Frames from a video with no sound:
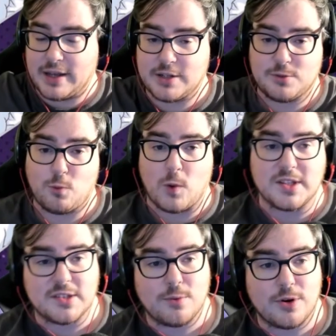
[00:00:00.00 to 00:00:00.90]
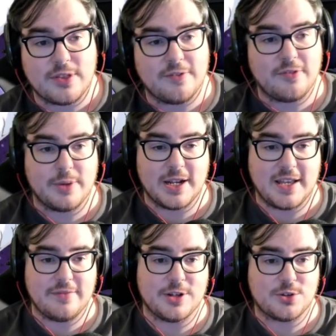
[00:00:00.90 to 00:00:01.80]
It just wasn't worth it for me to
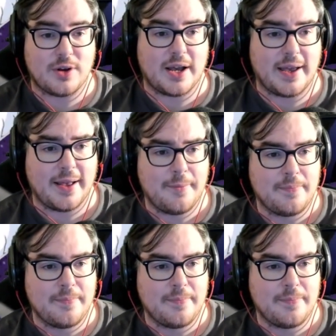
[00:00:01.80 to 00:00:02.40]
even try.